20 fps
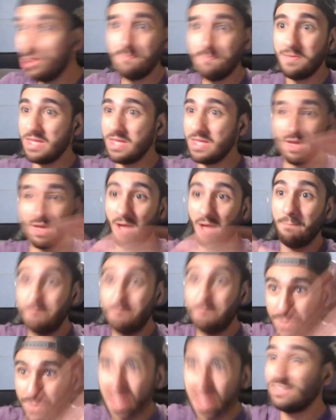it be a
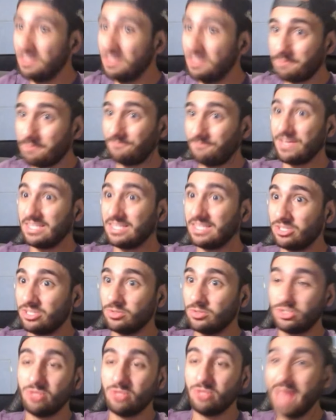big leap of faith to
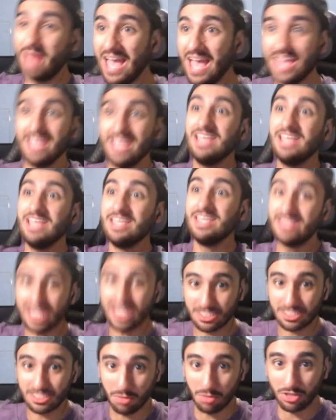assume, hey,
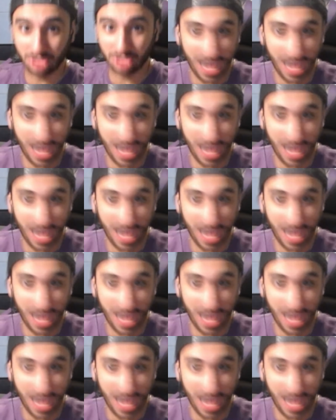this small